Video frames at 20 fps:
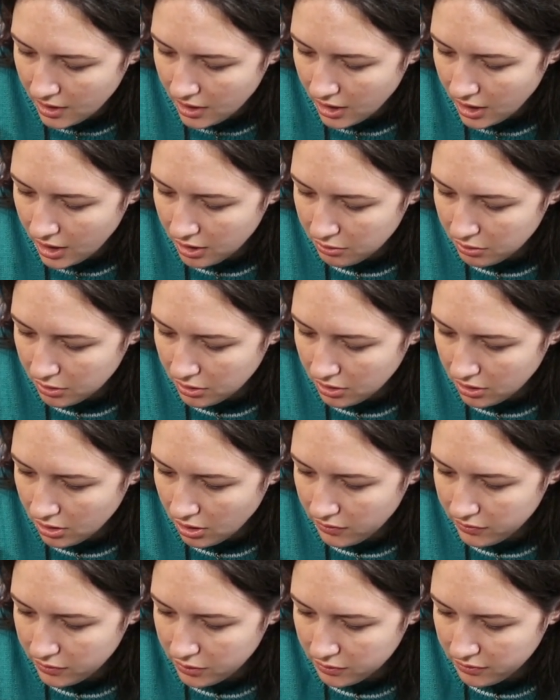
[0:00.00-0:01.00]
I would
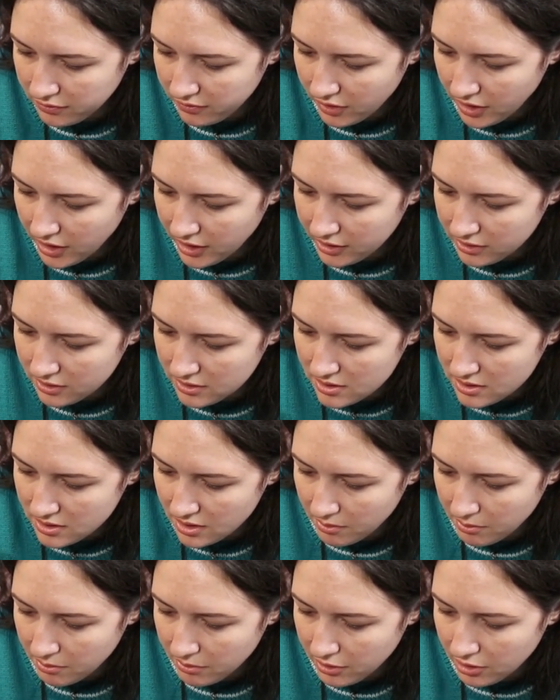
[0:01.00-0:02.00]
love to find
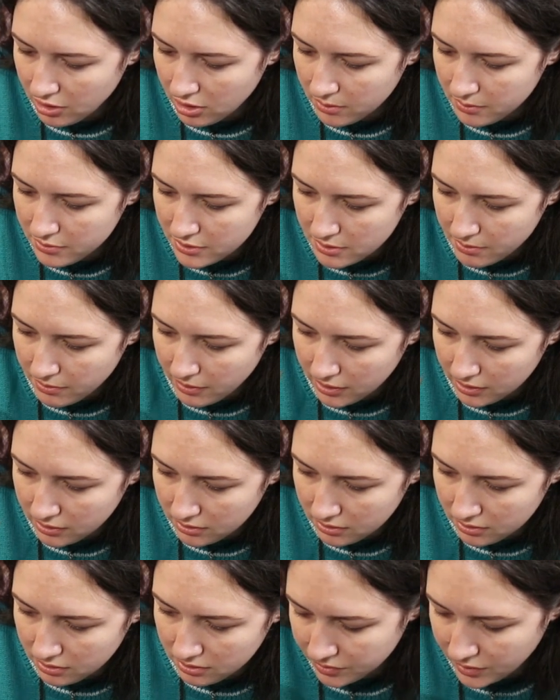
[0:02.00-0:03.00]
some bulbs,
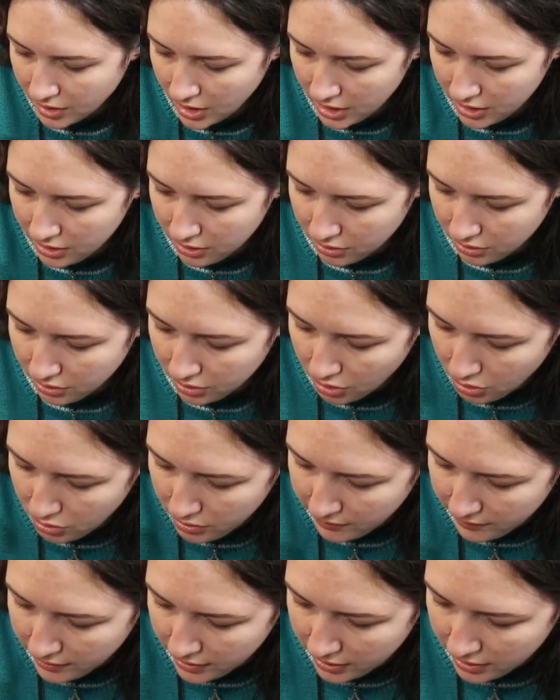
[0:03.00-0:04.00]
but I don't know
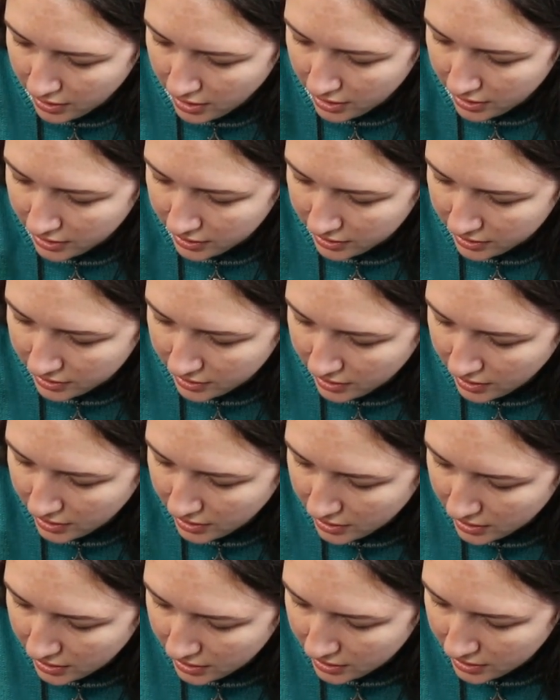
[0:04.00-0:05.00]
if there are
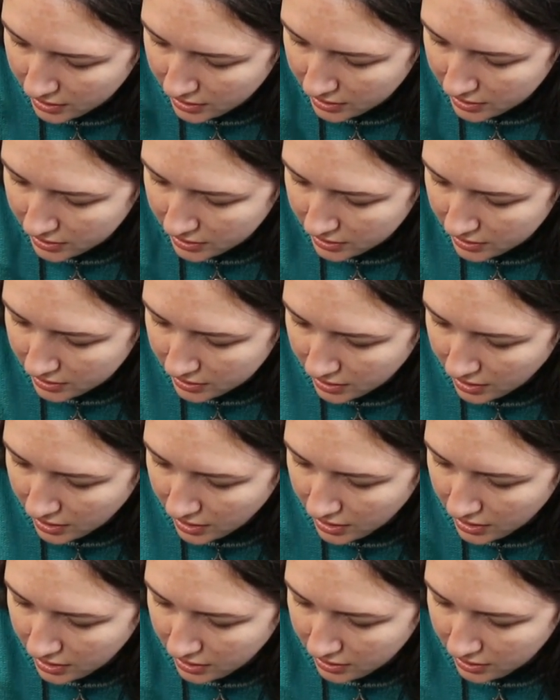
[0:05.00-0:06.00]

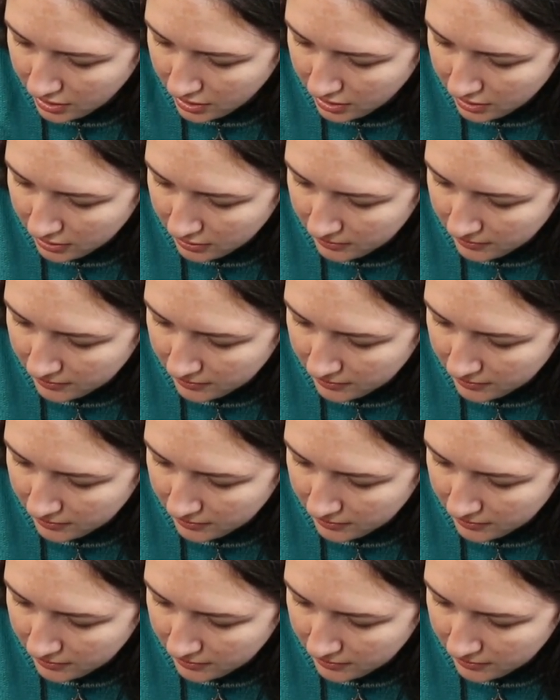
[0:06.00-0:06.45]
any